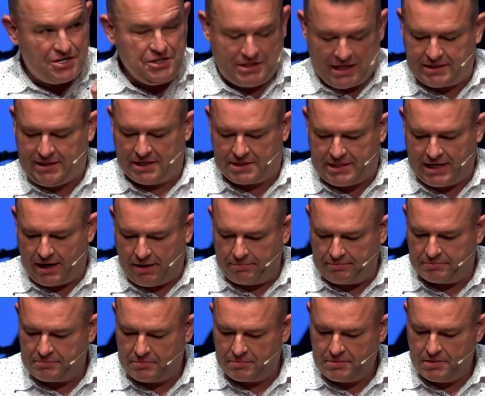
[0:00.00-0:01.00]
Check this out.
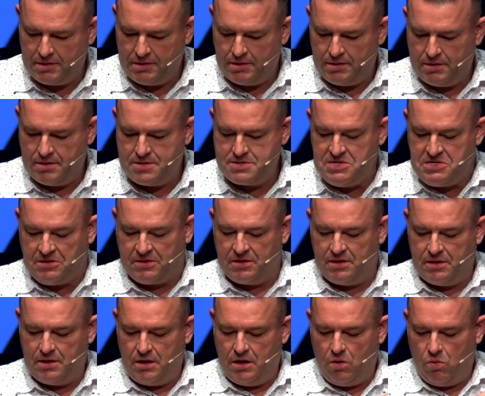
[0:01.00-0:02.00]

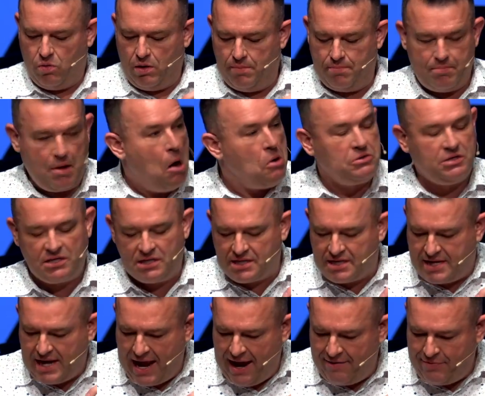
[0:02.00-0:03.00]
When Moses
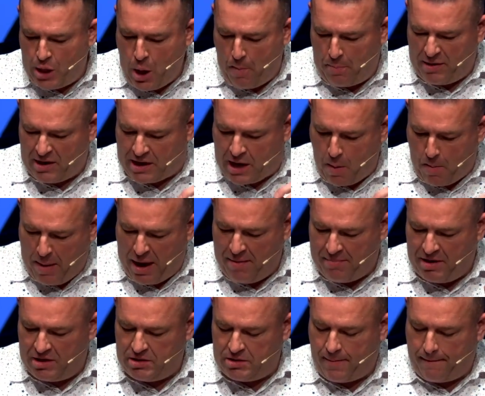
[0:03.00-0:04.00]
gave them the
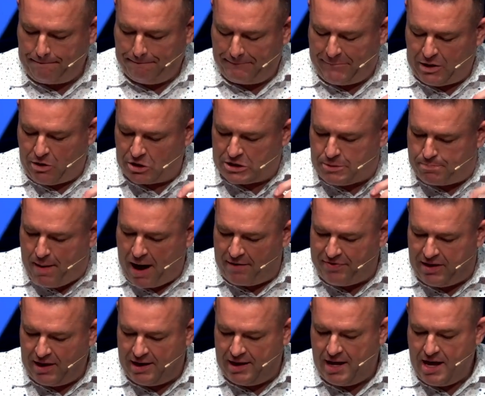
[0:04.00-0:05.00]
commandment to go
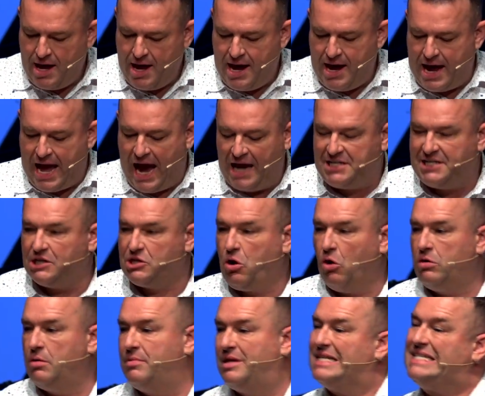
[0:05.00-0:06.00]
spot the land, he actually
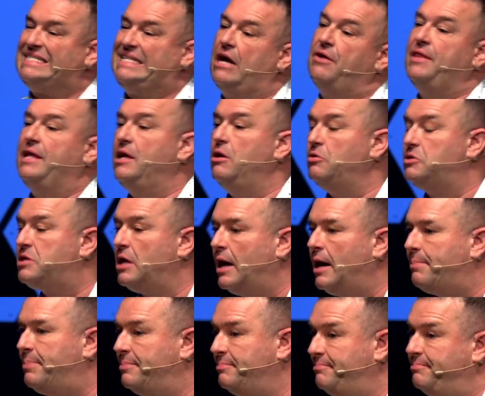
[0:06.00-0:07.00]
told them to stay on the
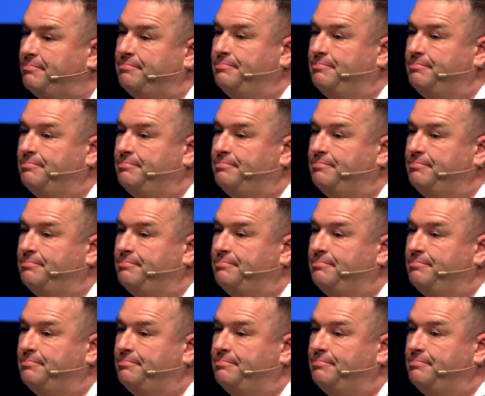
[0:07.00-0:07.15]
hilltop.